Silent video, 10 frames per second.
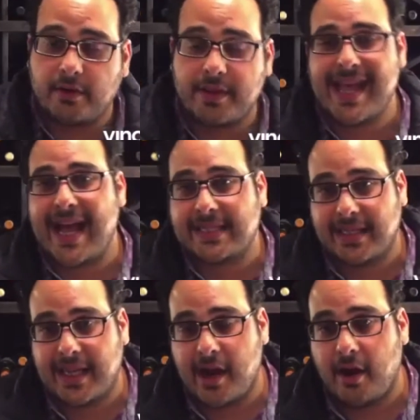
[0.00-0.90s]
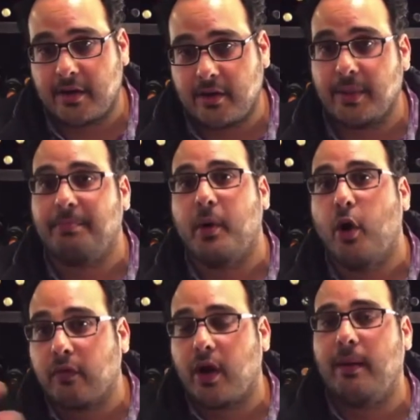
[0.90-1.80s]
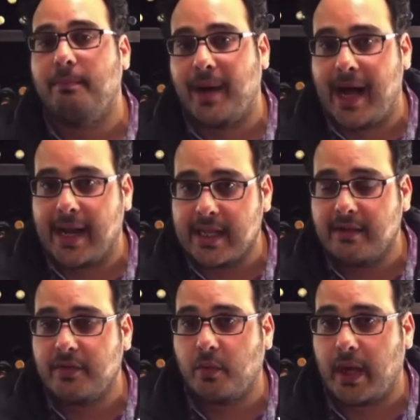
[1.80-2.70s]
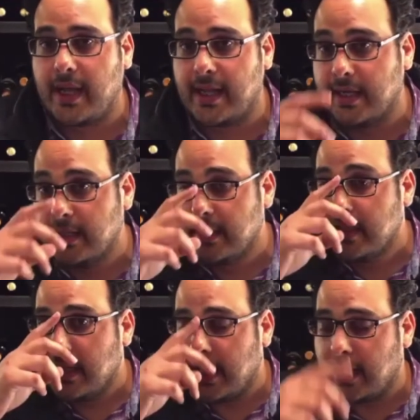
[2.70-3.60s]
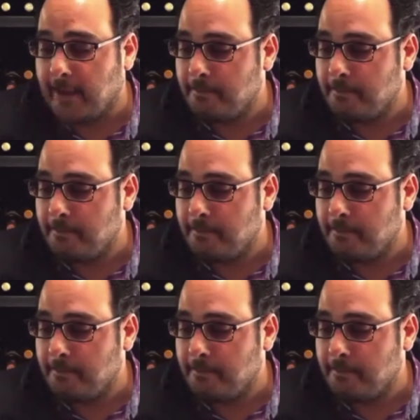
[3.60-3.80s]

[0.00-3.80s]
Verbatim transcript: the acid character, the overall body of the wine. Um,